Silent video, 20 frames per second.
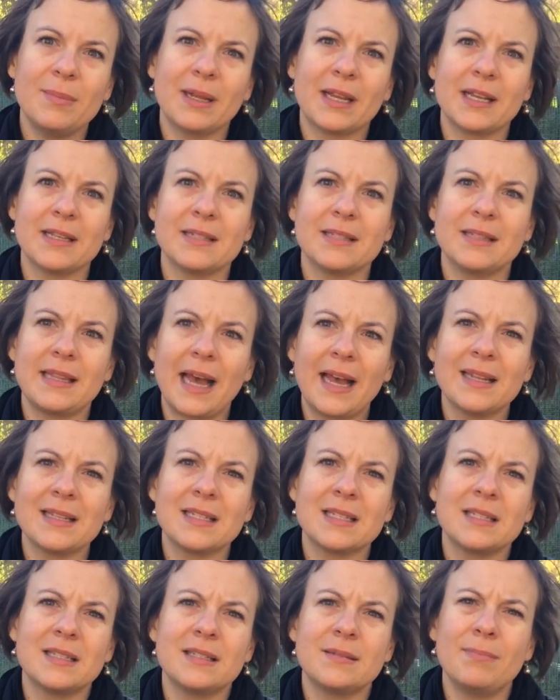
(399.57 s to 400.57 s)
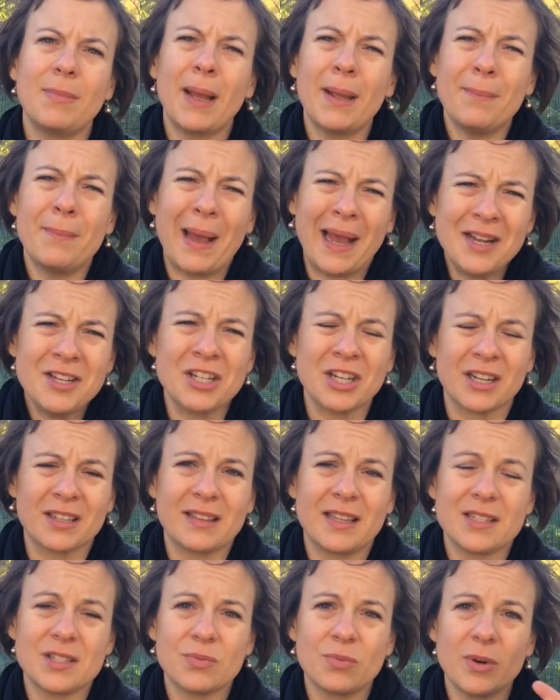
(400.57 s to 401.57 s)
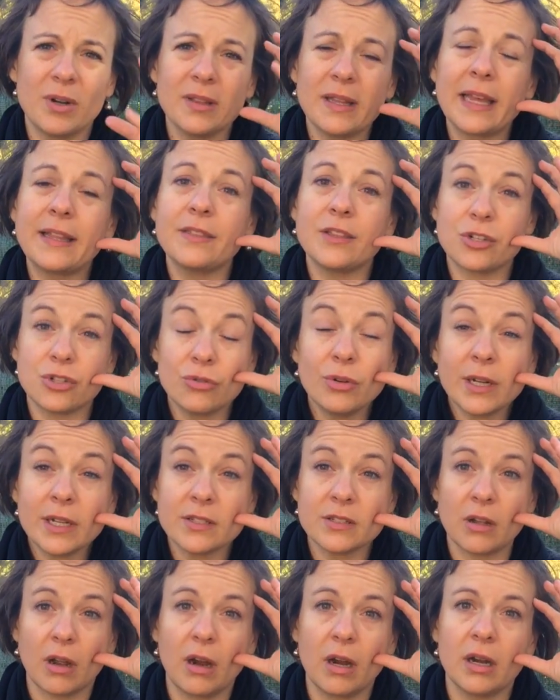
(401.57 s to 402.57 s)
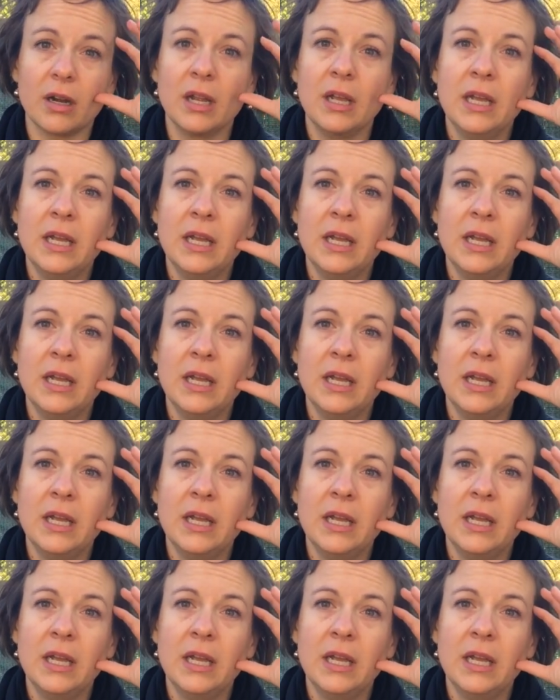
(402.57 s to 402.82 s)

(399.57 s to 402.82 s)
because that's my magic. That's where like the tricks are.